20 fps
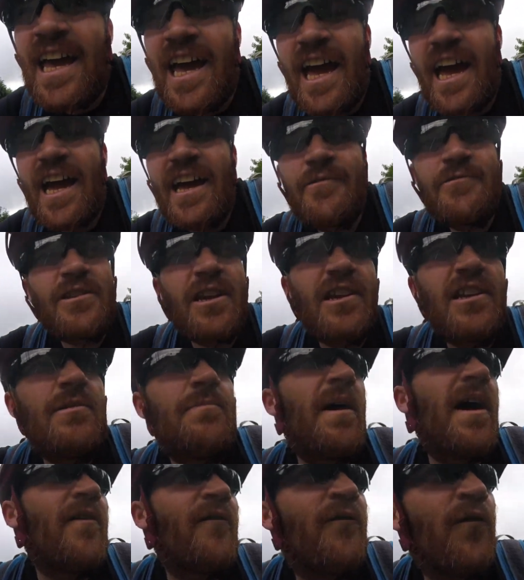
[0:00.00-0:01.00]
It was only
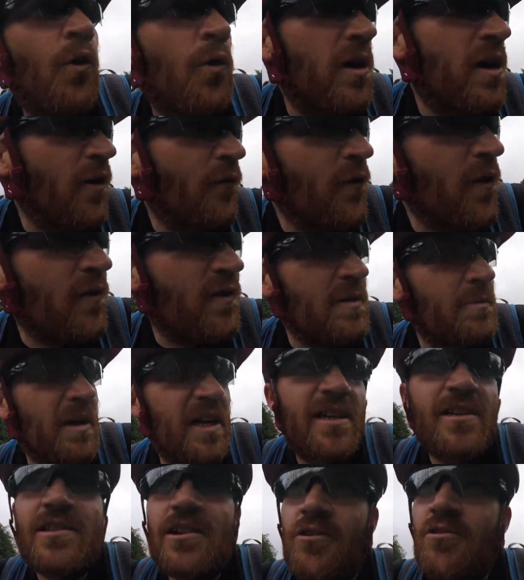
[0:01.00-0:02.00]
about 40 or 50
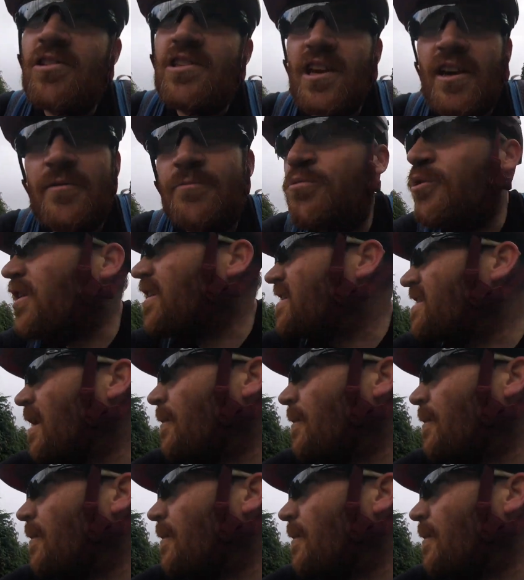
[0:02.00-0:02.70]
metres long, so pretty